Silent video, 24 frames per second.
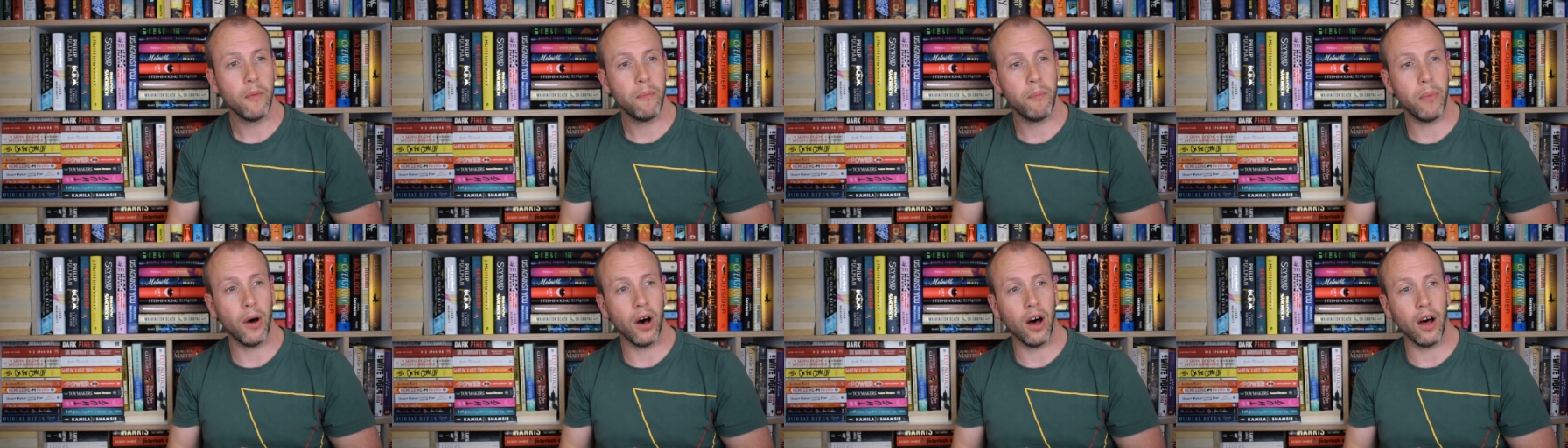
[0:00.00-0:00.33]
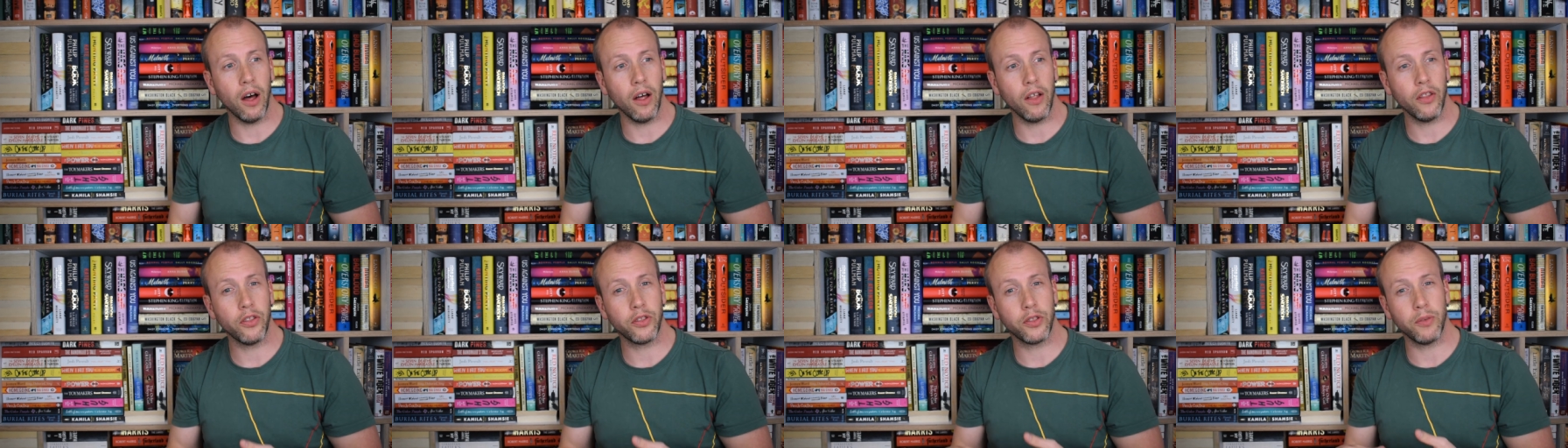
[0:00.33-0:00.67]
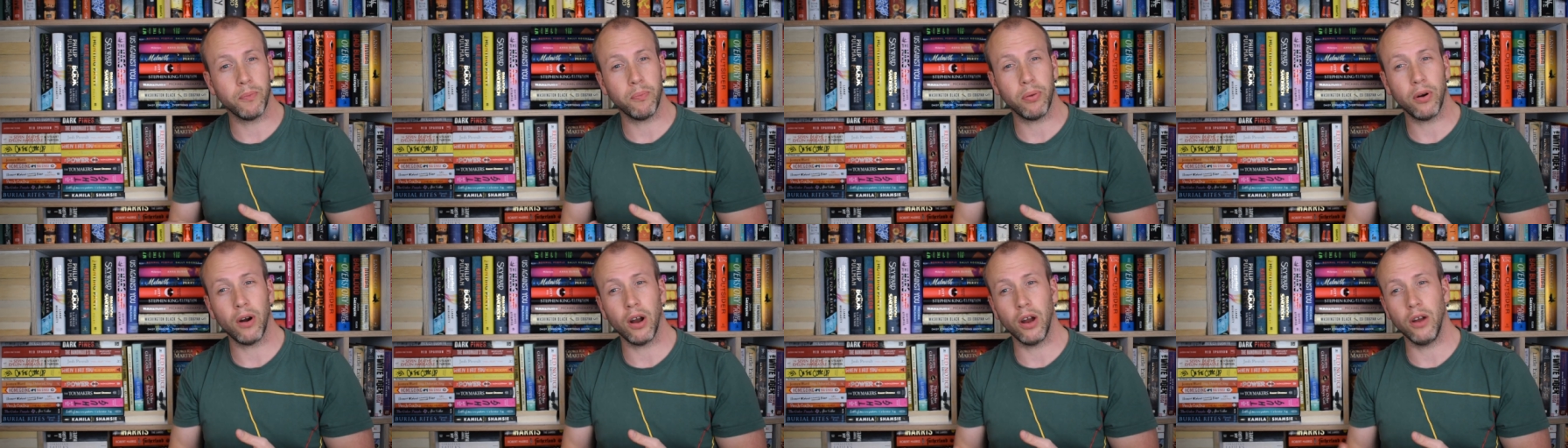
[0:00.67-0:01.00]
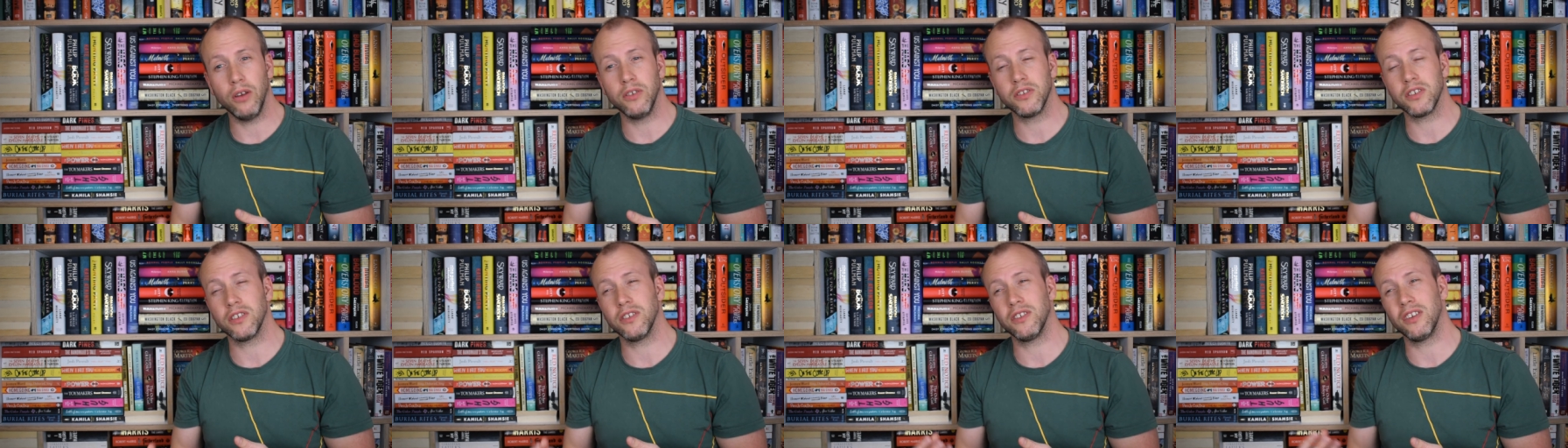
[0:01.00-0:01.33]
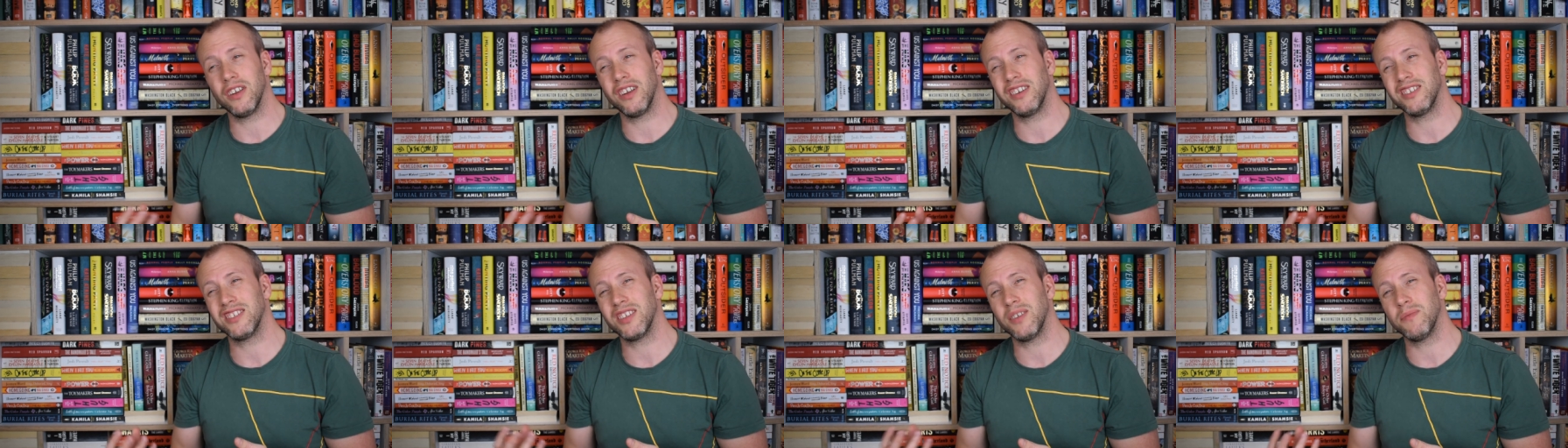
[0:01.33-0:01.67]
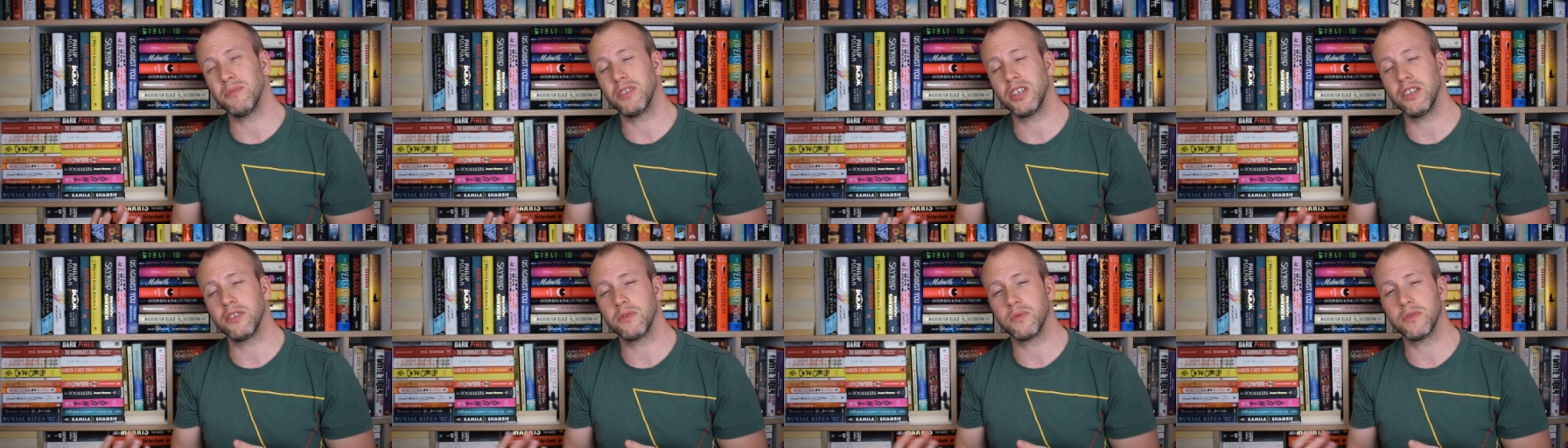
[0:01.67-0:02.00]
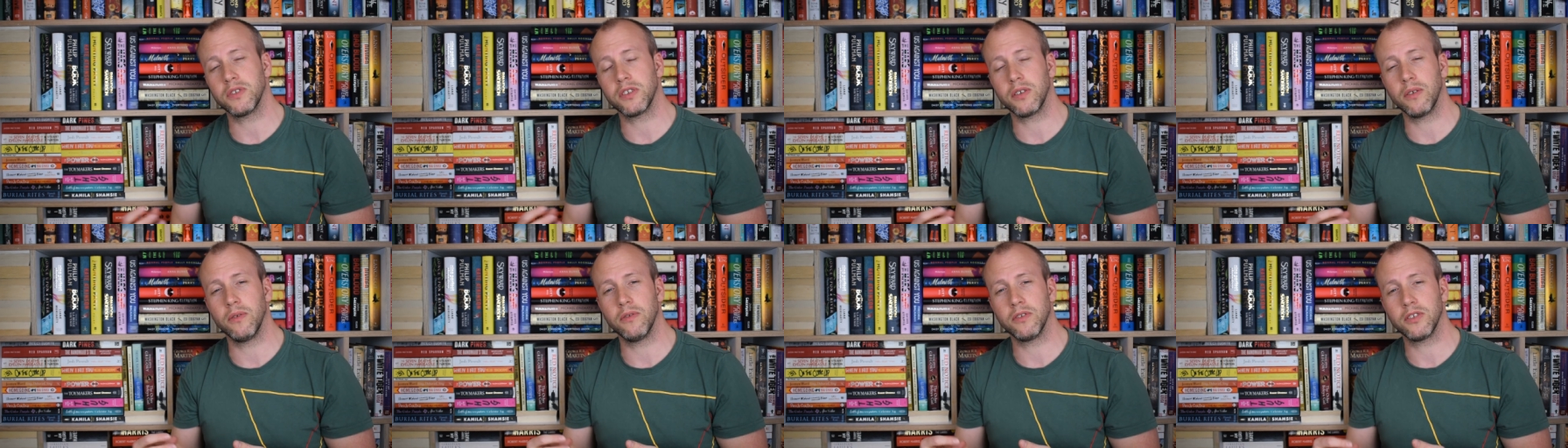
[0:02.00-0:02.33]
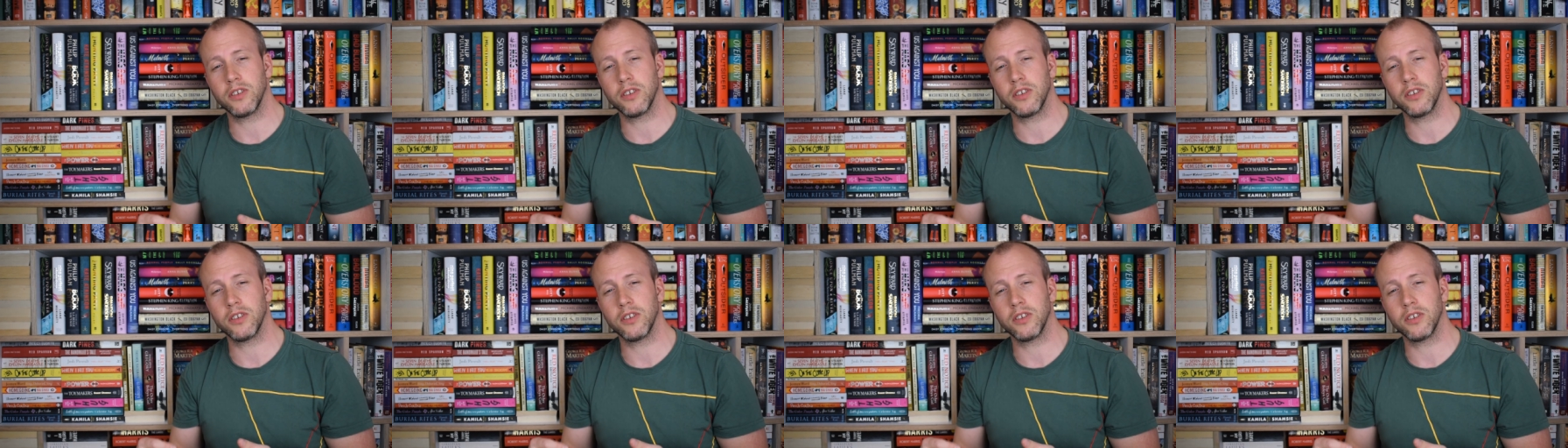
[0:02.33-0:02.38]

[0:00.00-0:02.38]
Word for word: but the pros, and, and sometimes with some,